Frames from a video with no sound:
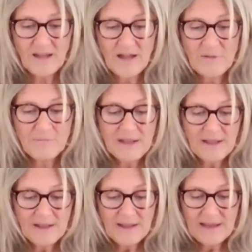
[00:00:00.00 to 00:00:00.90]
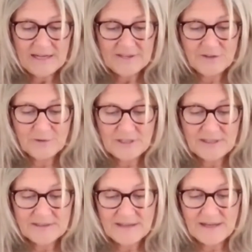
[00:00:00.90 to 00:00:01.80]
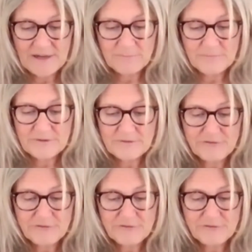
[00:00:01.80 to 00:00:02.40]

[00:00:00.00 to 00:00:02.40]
and you can